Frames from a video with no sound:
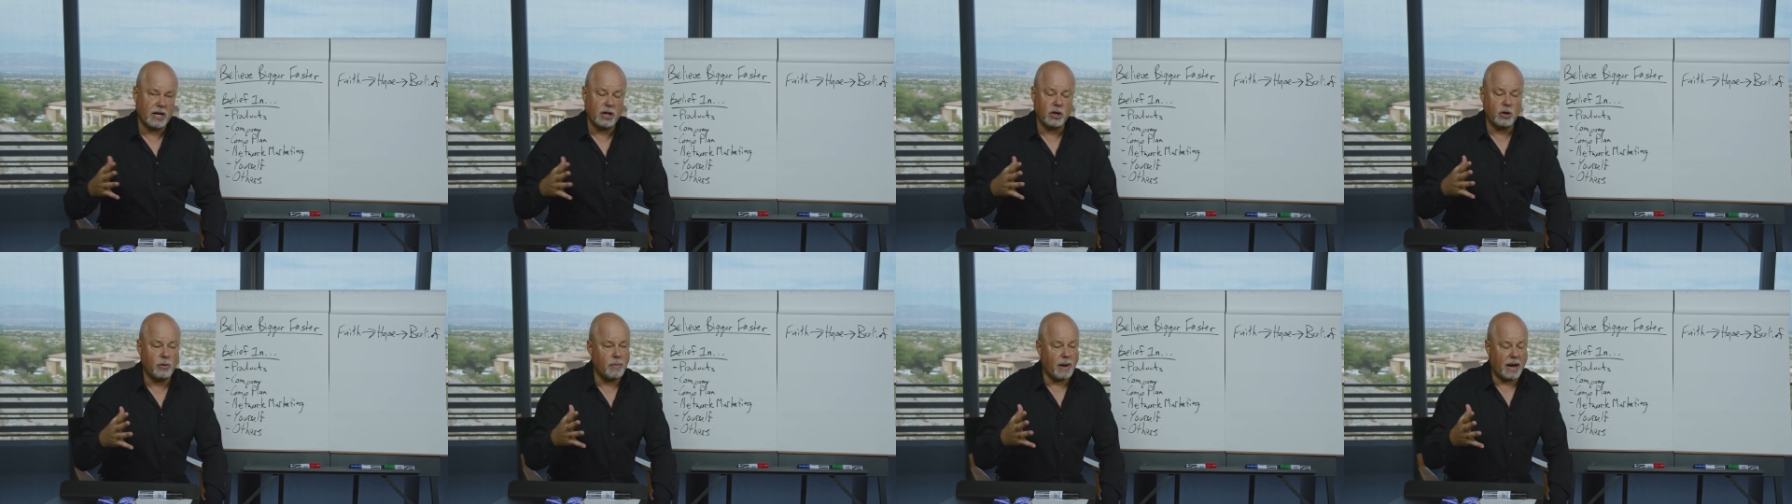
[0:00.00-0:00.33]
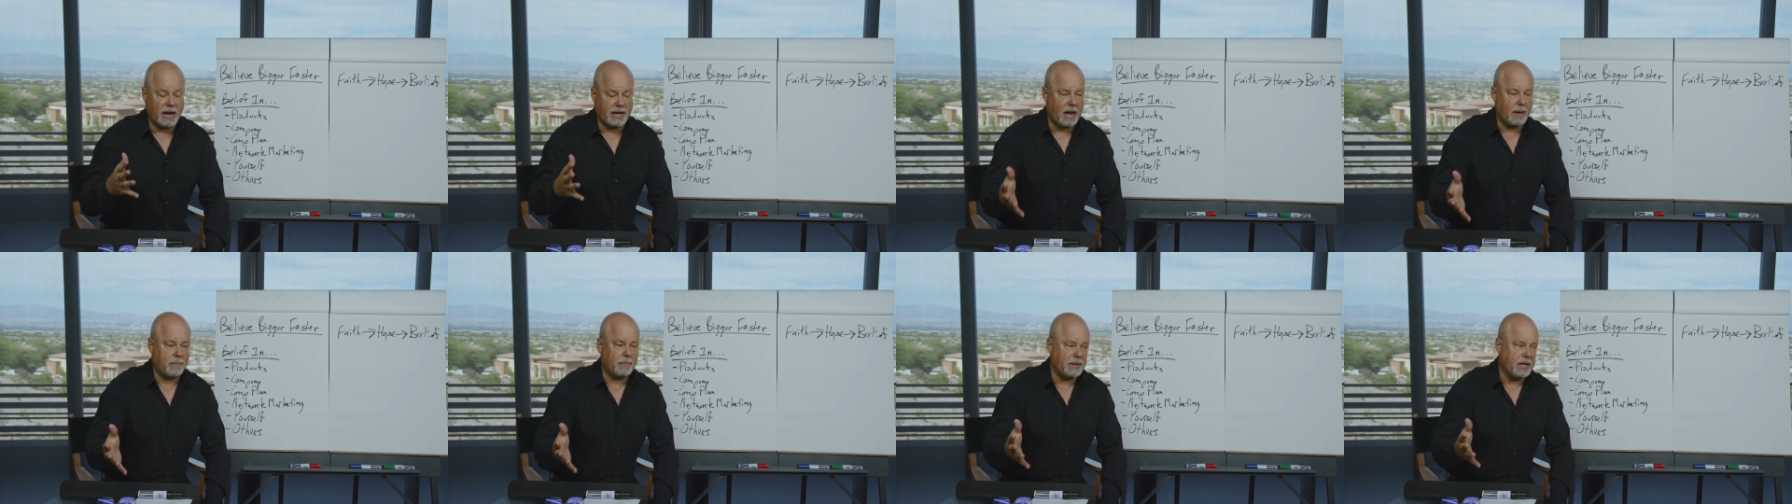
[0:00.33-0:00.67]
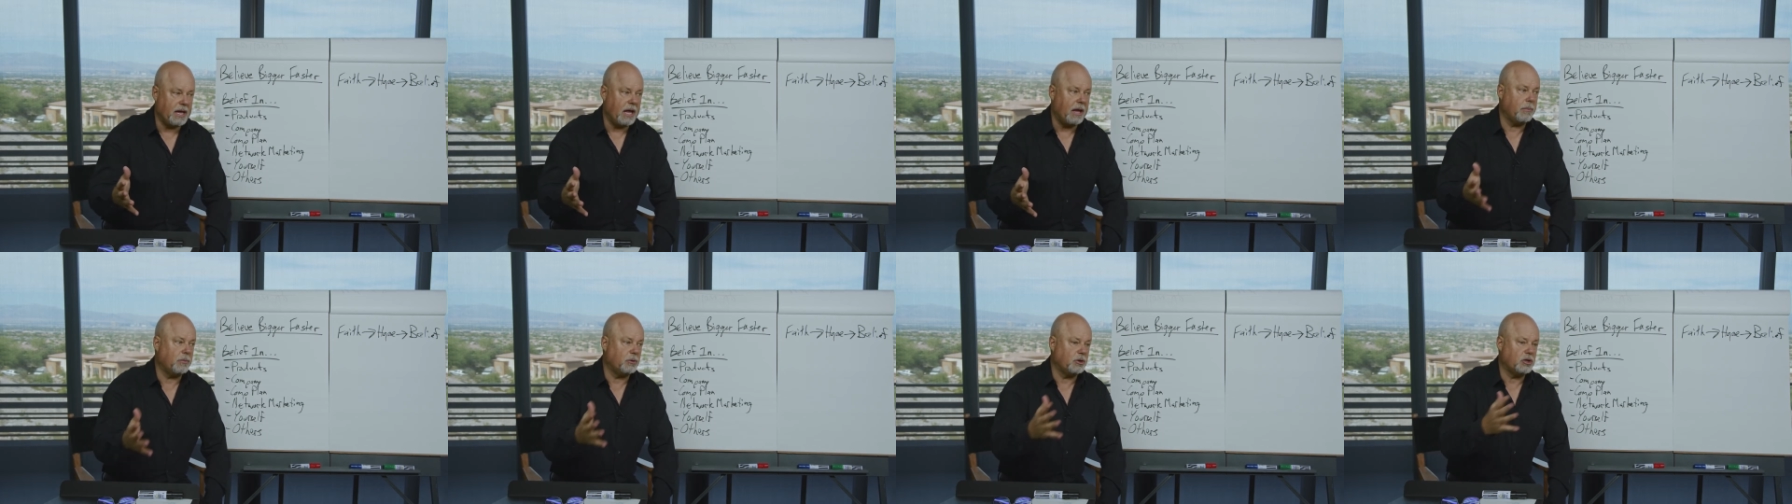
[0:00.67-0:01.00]
you might not be
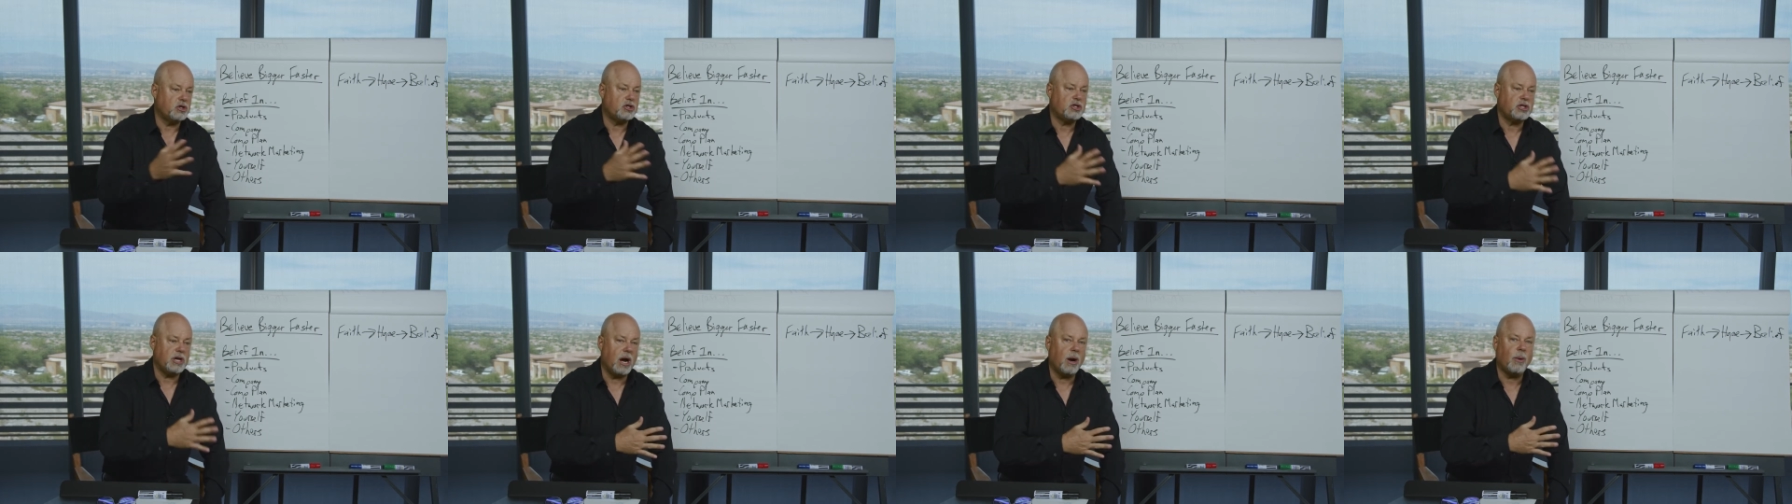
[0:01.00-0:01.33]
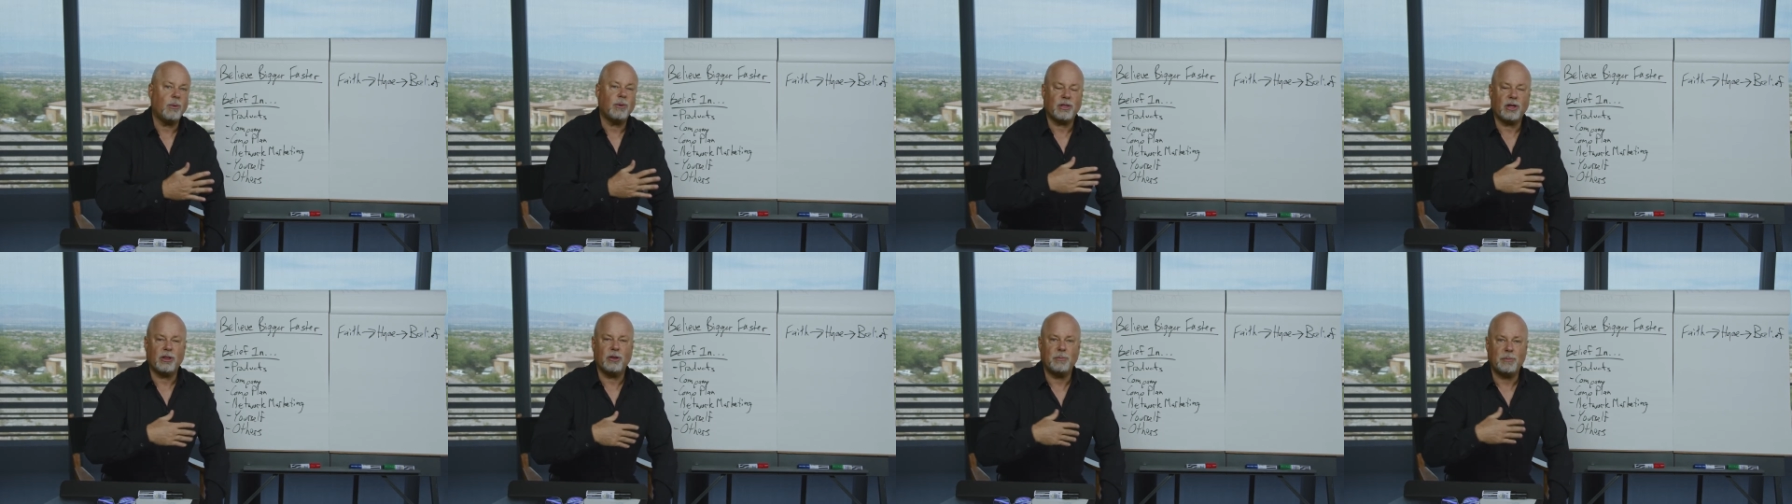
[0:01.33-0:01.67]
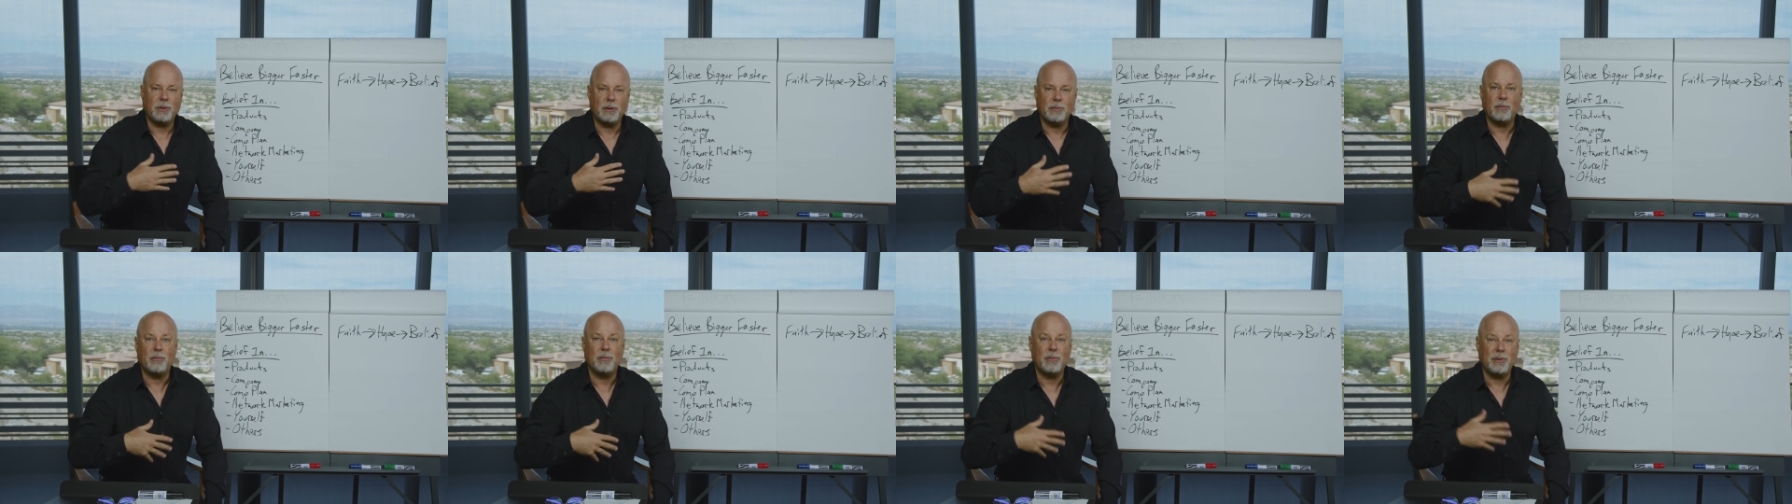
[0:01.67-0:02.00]
able to share with other
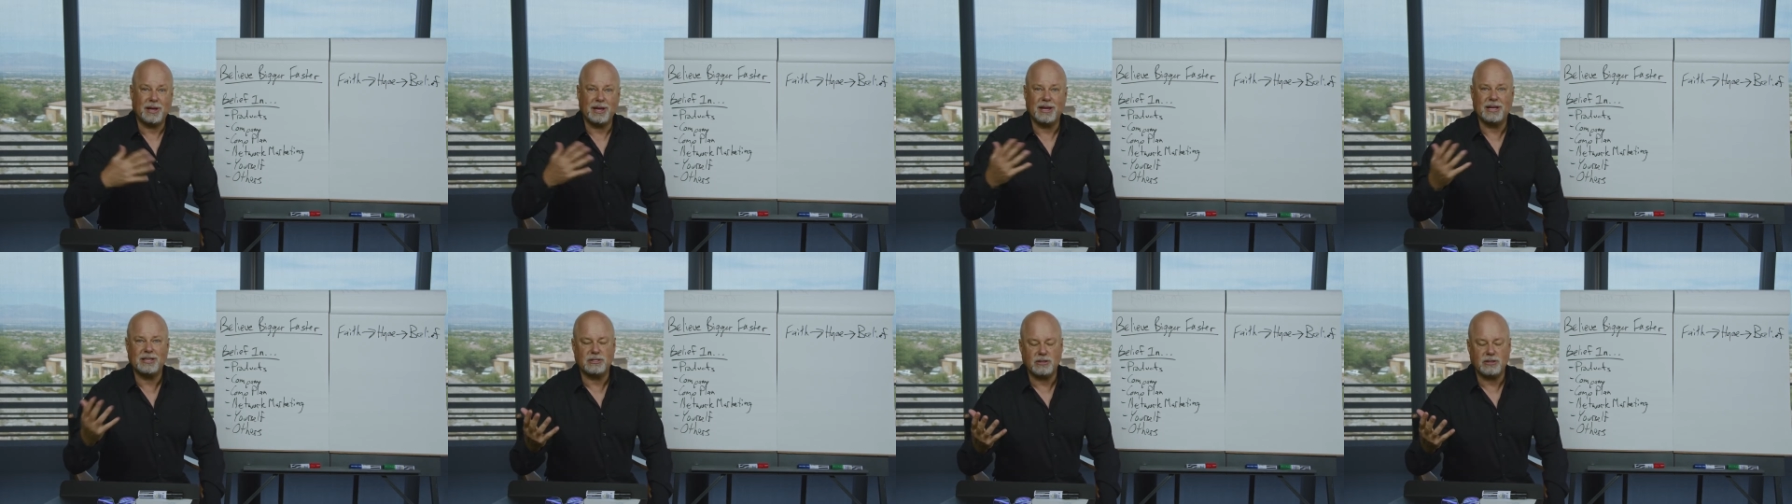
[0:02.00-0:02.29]
people because